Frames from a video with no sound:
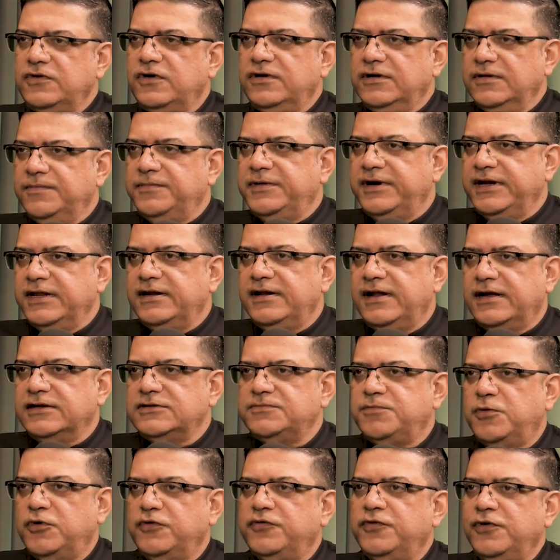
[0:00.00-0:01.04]
has got a pretty
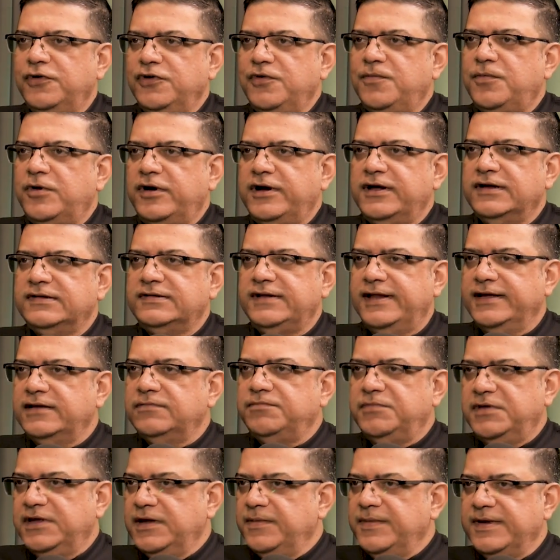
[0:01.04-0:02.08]
large portfolio of products like
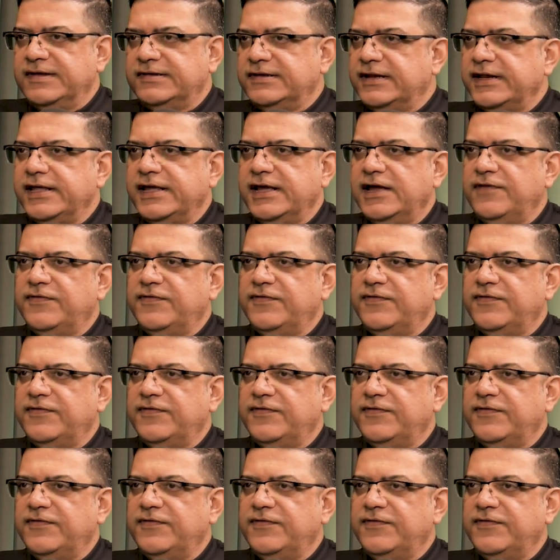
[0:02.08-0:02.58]
PMS and